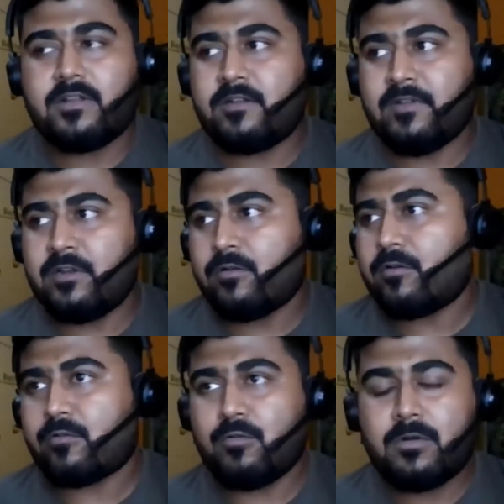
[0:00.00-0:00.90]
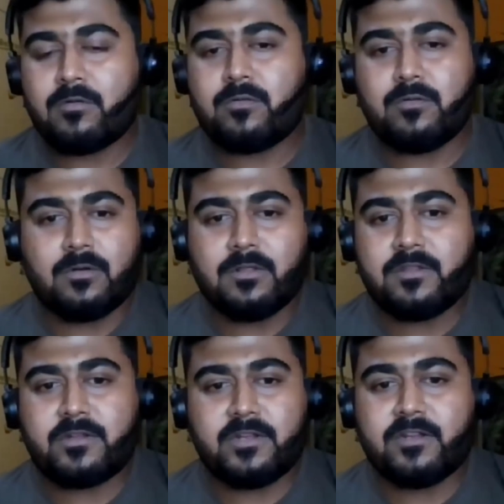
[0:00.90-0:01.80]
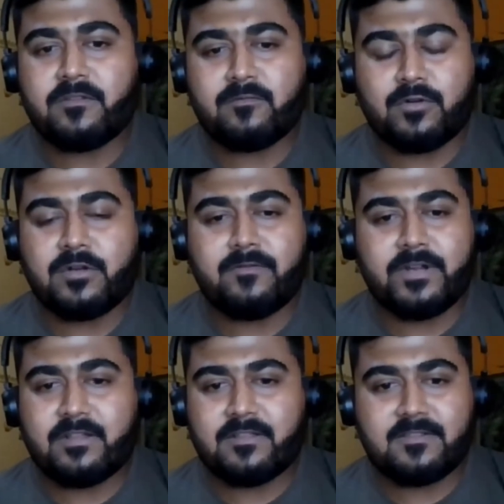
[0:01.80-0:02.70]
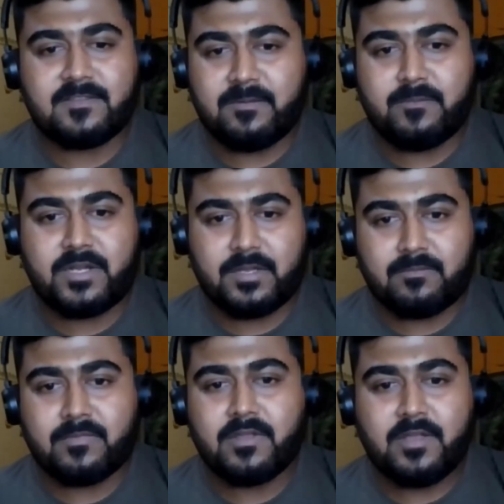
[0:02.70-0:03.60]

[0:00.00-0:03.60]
it will not roll out to all the tenants worldwide at the same time.